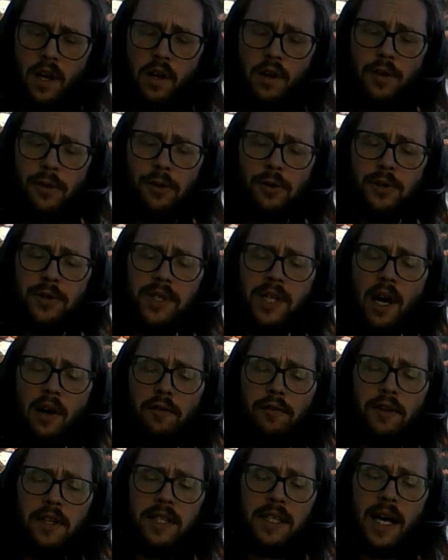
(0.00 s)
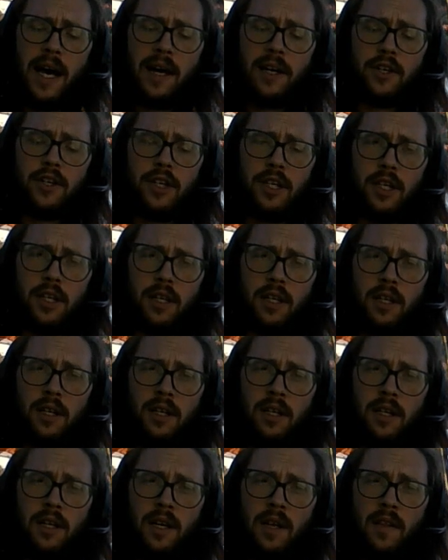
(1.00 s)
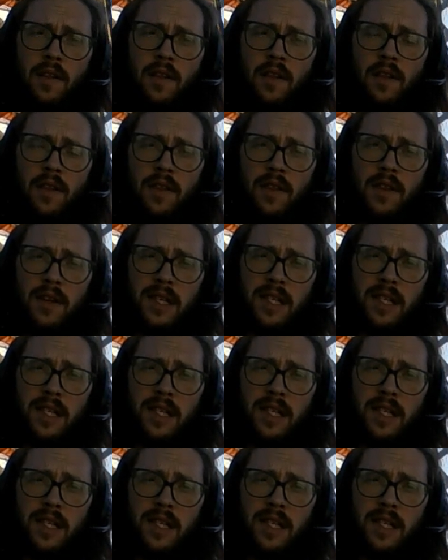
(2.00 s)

Through selfless action, the